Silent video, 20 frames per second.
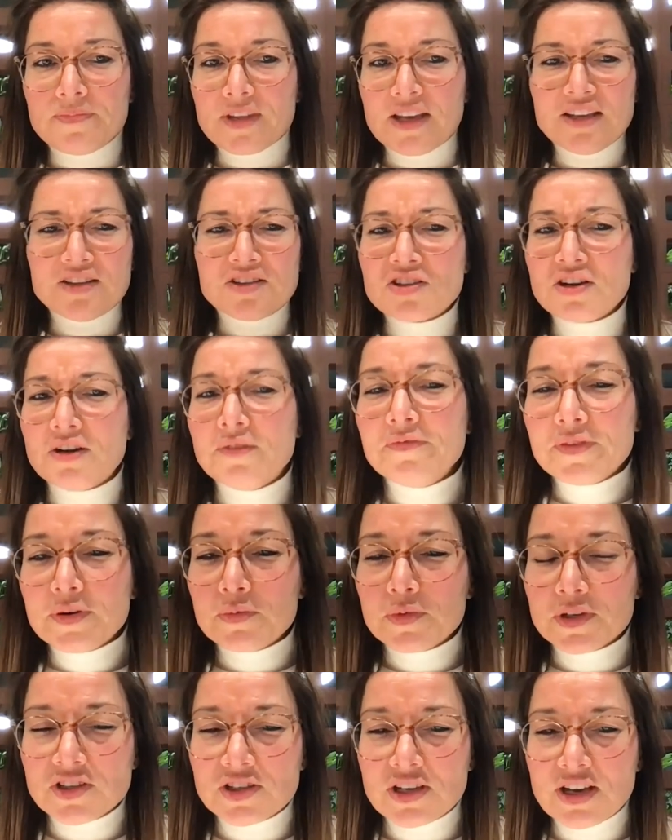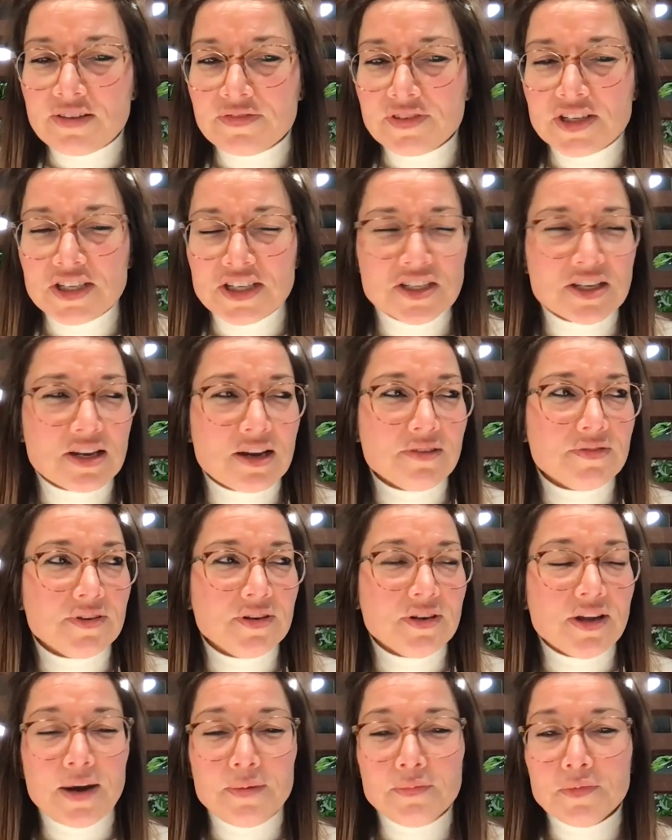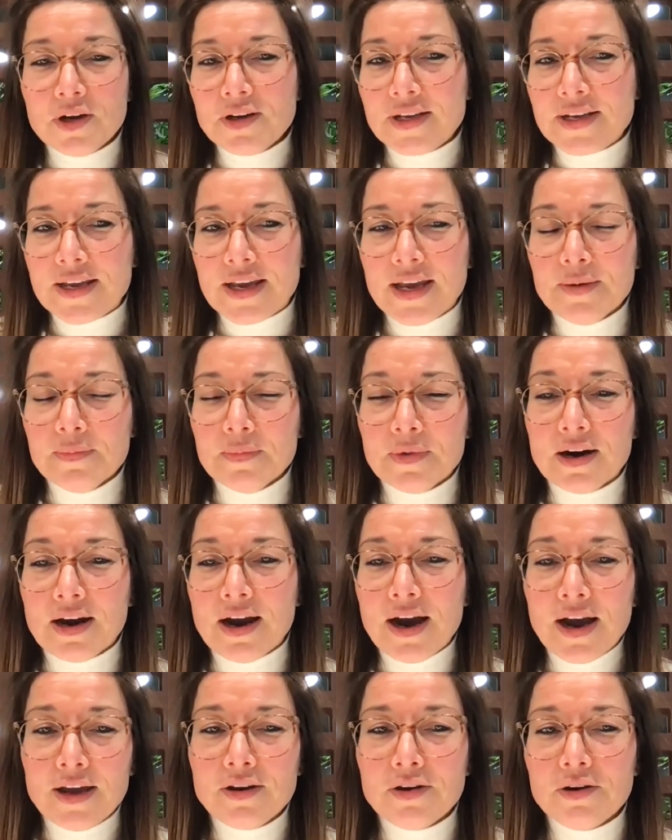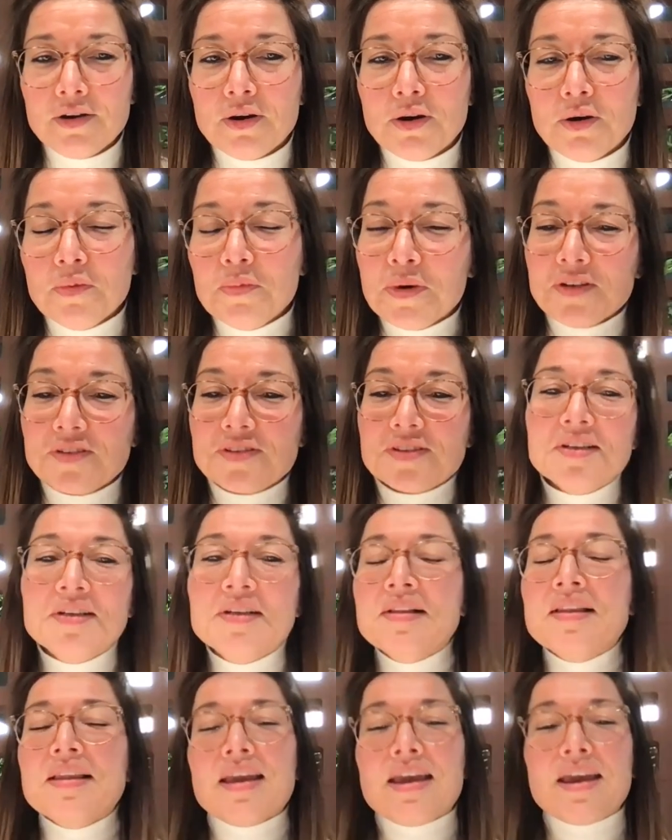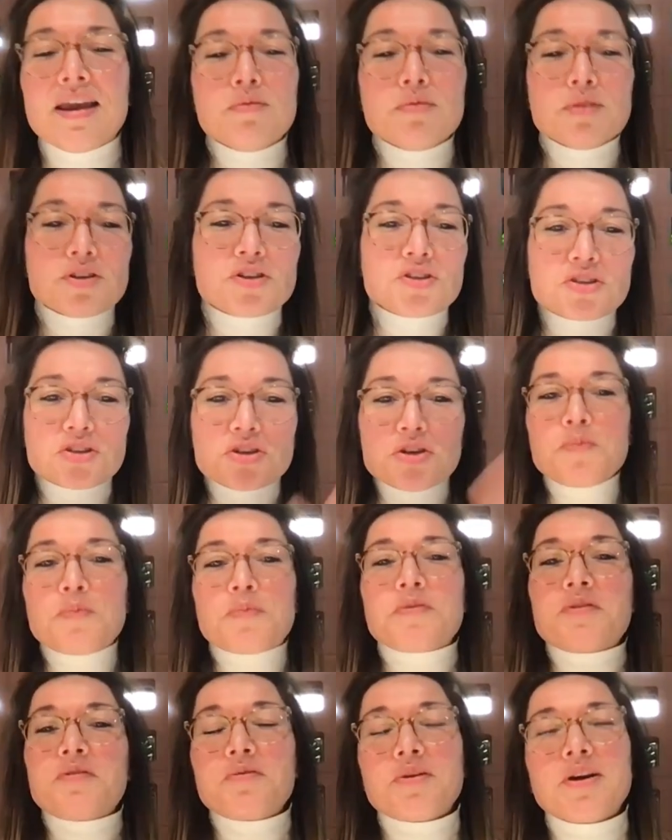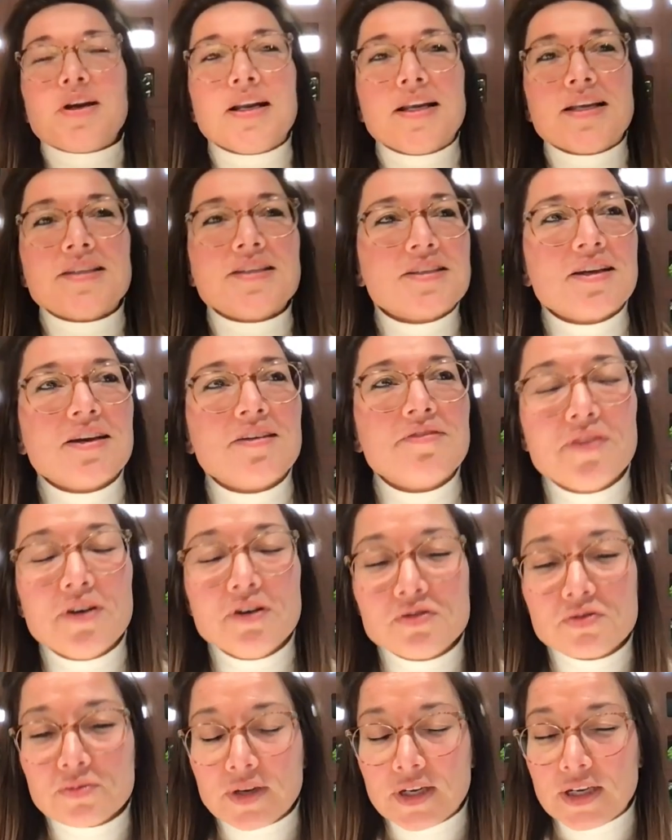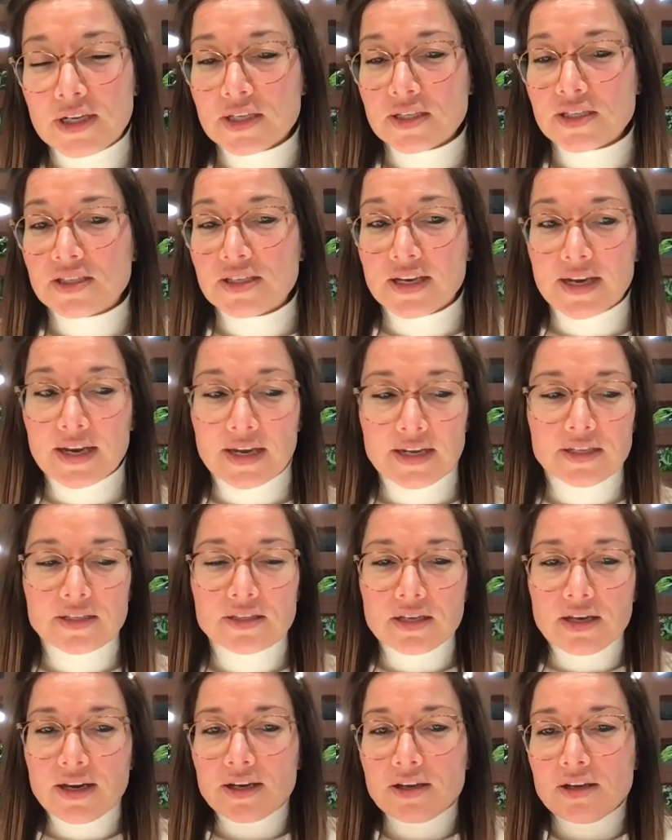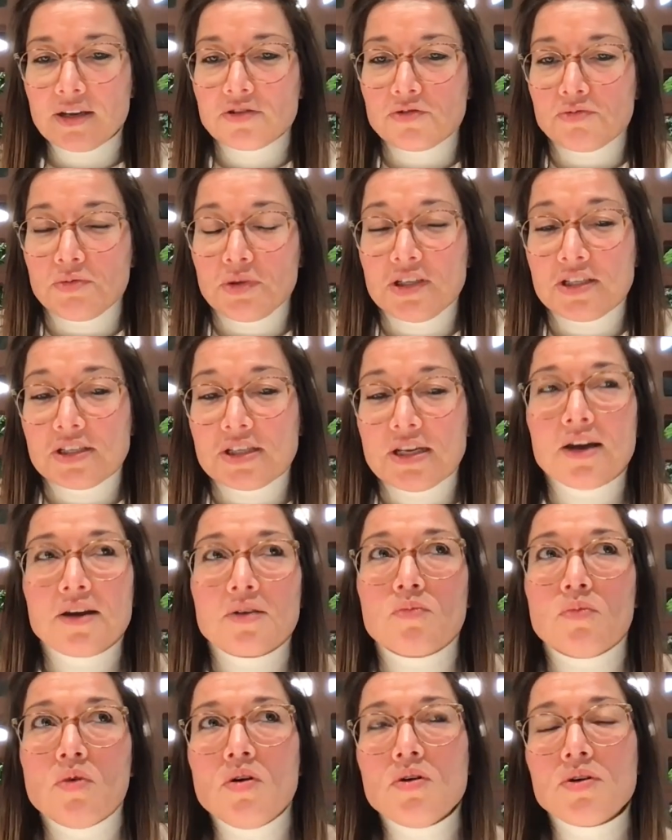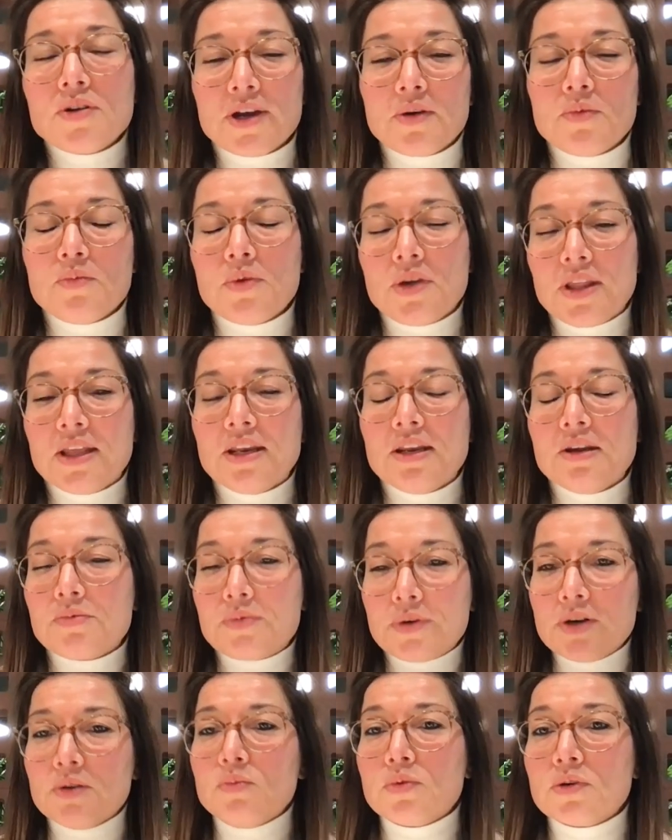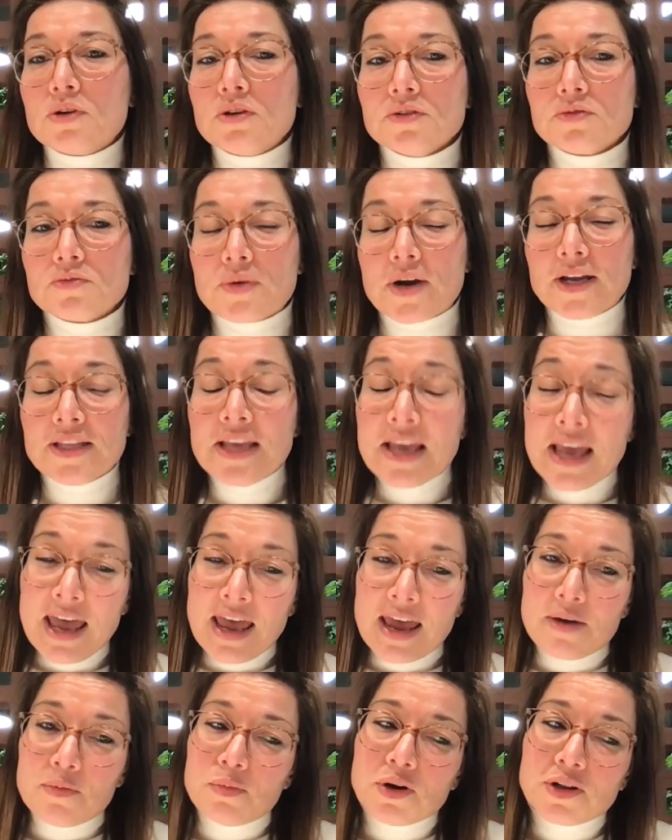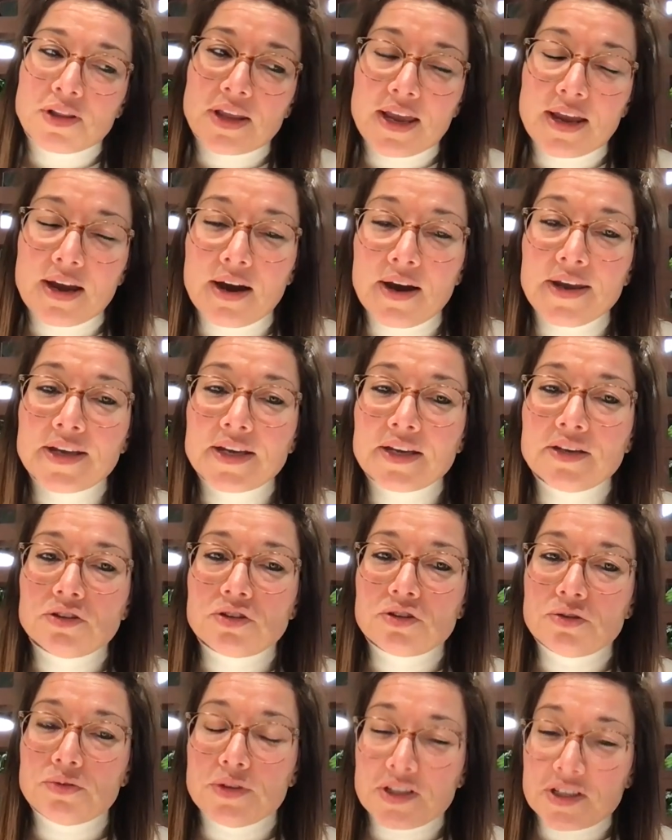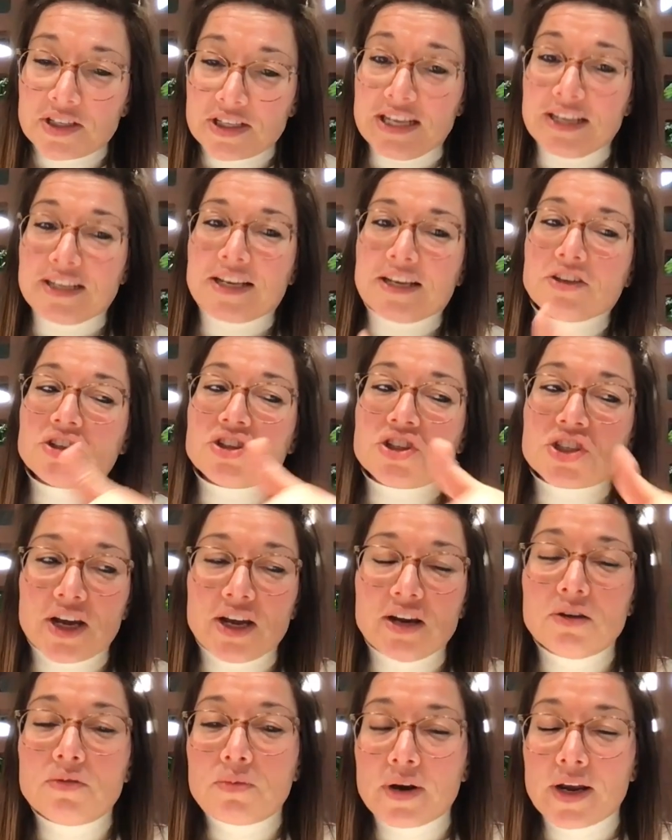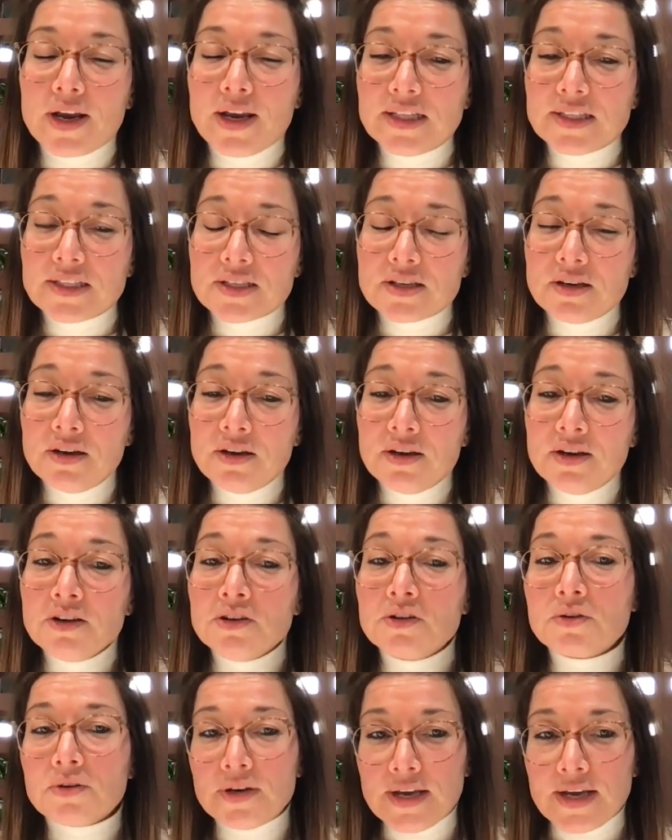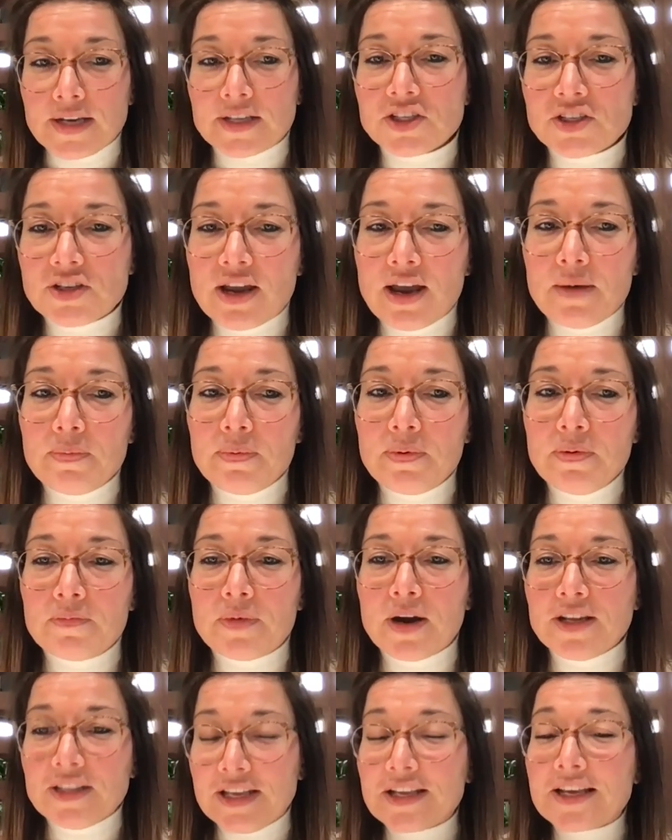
It's something with seventy-seven. I'm not a gamer. I don't know, but it was super realistic, photorealistic, and it's like it's it's like walking within the real world, right? And what A I can do is it can generate your next step, right?